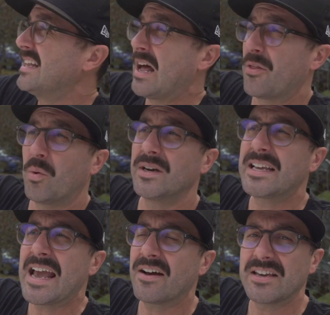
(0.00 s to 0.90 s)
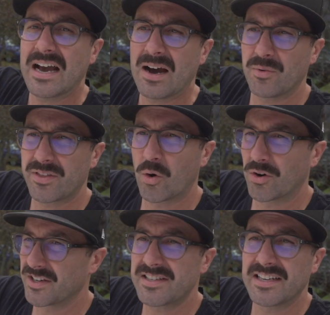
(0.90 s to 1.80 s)
Now, the one caveat with
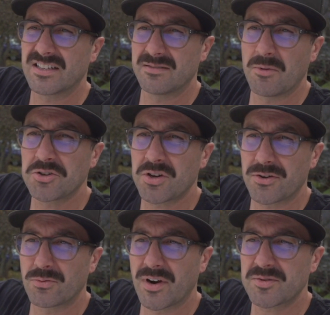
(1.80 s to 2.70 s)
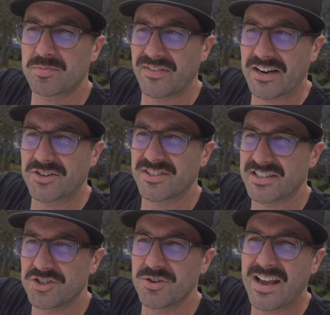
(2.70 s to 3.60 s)
Corroseal and most other rust preventers
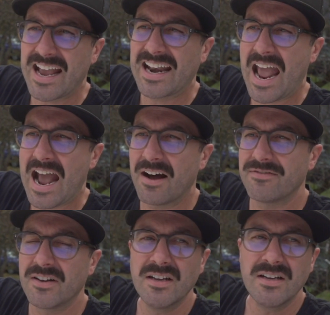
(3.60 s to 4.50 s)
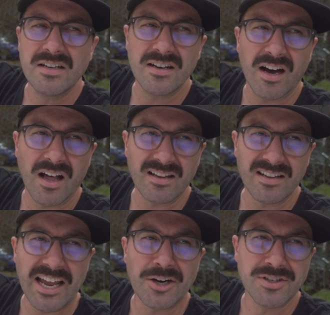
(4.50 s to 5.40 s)
is you can't have
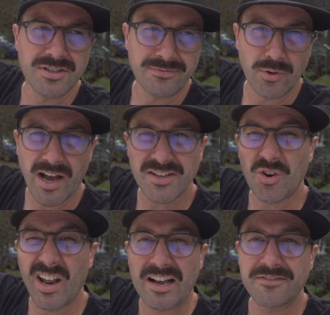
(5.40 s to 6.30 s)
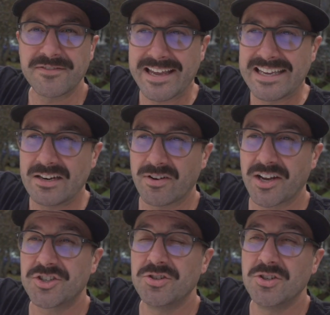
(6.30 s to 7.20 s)
layers of rust or like a flaking
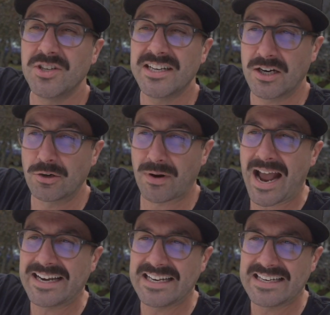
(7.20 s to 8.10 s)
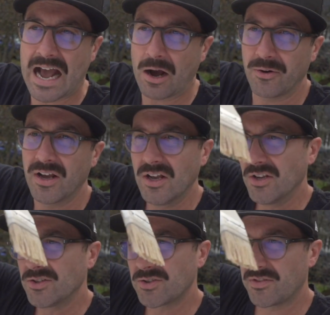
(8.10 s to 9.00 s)
rust. You do need to grind it down
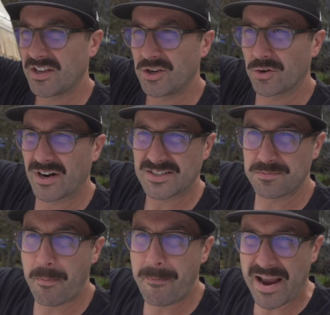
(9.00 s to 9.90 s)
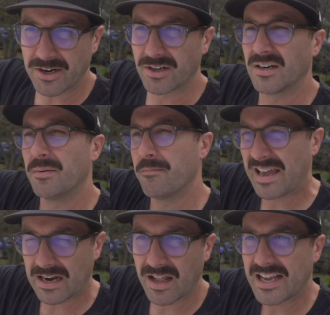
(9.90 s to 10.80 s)
so that you're as bare
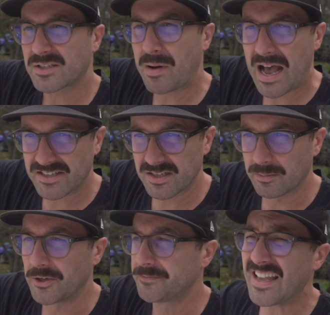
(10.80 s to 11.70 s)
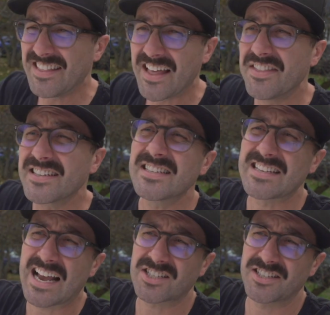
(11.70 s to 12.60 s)
metal as possible. And then this is
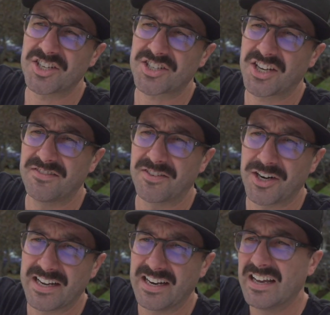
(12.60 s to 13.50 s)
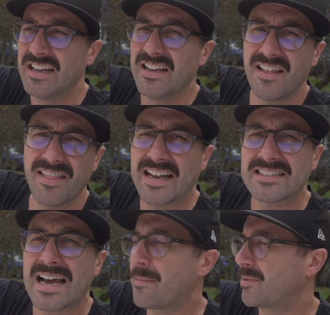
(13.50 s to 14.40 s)
actually just converting that
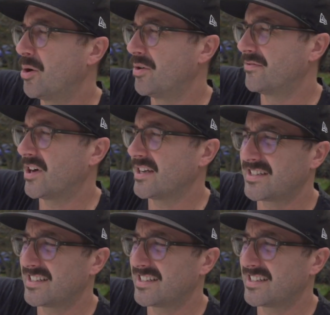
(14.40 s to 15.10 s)
top coat of rust.